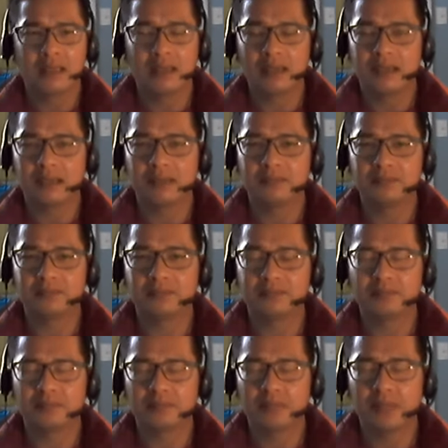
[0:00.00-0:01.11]
um,
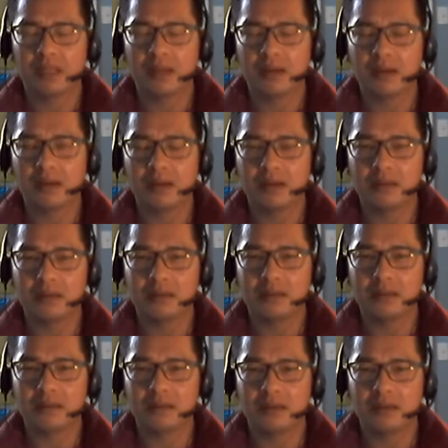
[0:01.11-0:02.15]
are